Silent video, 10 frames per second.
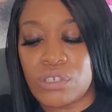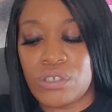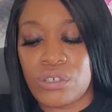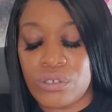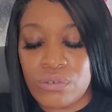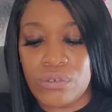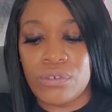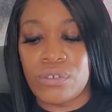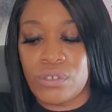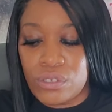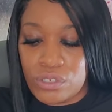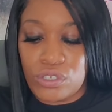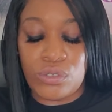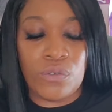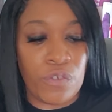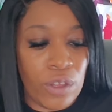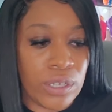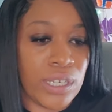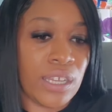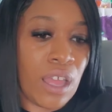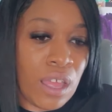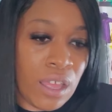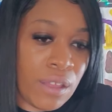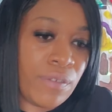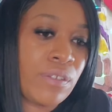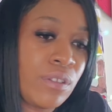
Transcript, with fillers: Do, Do For Love.